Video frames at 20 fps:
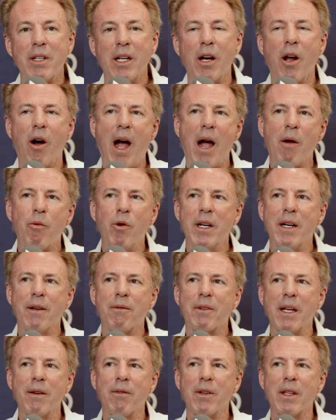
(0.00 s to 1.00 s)
I wouldn't
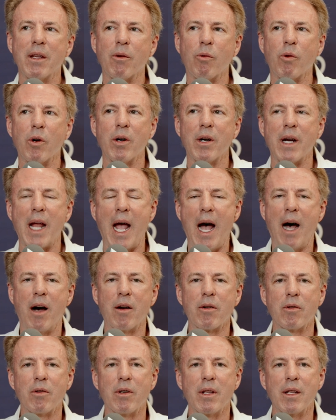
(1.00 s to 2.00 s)
have given the word
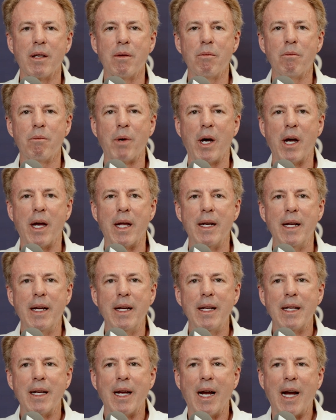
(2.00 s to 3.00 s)
algorithm, but
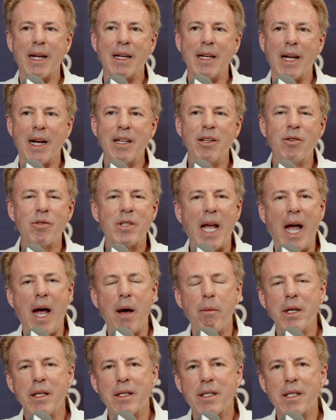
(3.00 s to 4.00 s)
I use
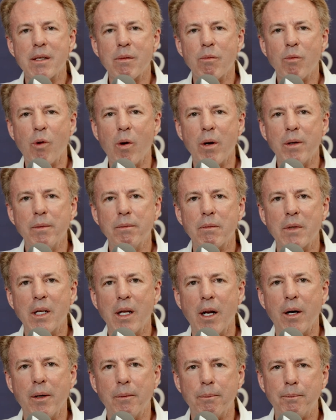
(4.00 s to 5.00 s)
habits more.
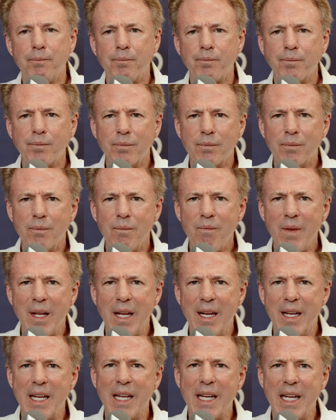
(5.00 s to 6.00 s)

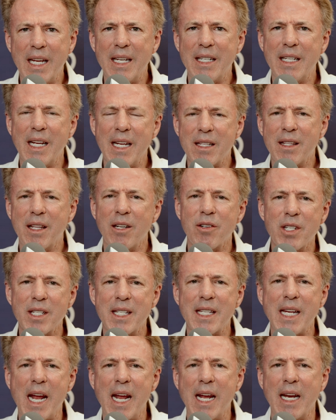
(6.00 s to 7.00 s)
There's a
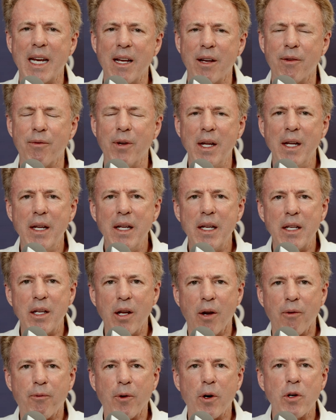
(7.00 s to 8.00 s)
saying of,
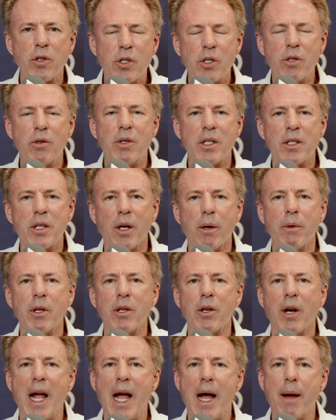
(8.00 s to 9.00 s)
first you determine
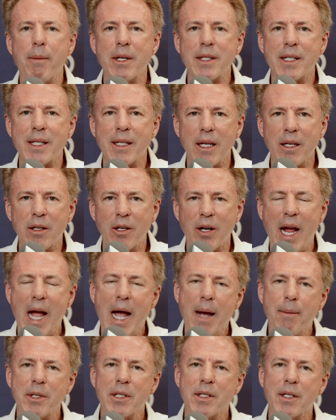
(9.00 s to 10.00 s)
your habits and then your
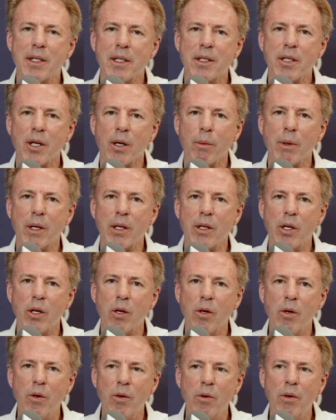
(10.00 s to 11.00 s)
habits determine
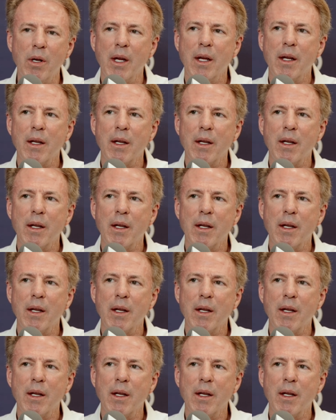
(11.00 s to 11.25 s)
you.